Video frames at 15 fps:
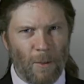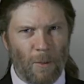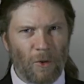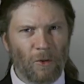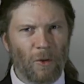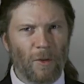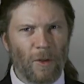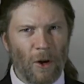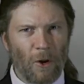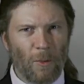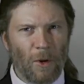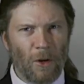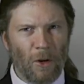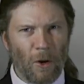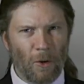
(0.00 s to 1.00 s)
Mr.
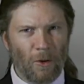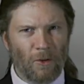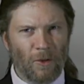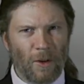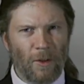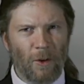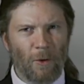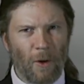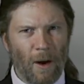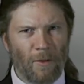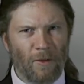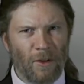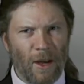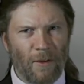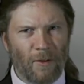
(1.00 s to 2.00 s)
Theremin noticed that the
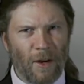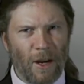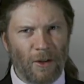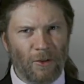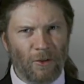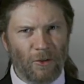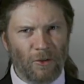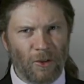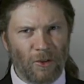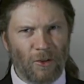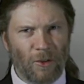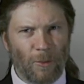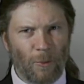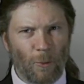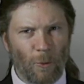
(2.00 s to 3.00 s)
craft's navigational
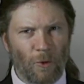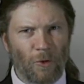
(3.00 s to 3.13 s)
system was